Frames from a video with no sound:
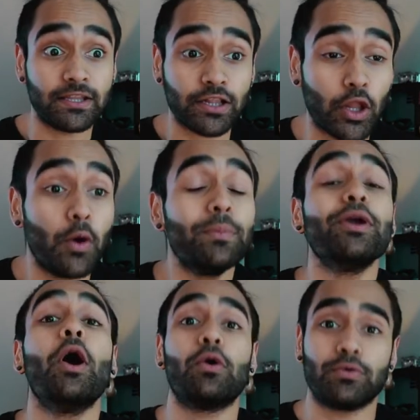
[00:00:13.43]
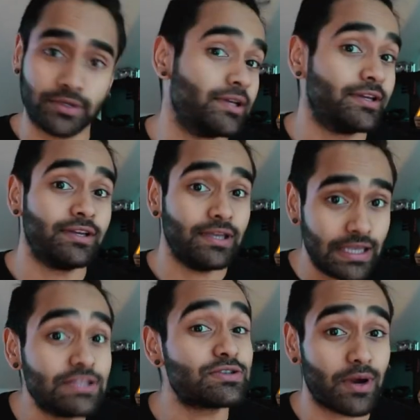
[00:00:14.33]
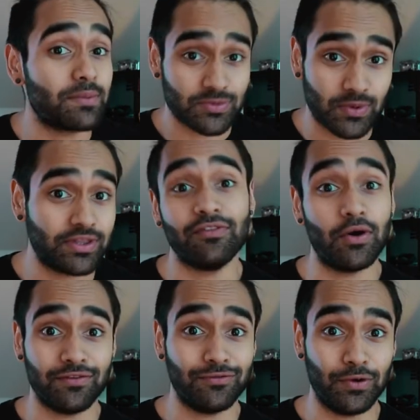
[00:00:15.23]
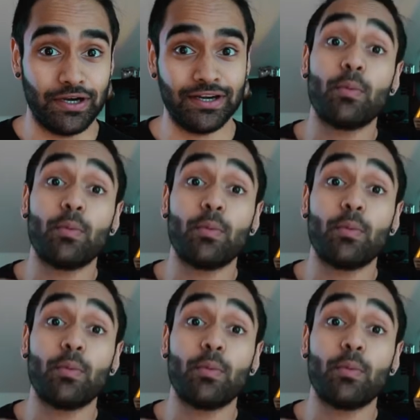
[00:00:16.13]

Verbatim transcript: lo and behold, Instagram is what they voted for.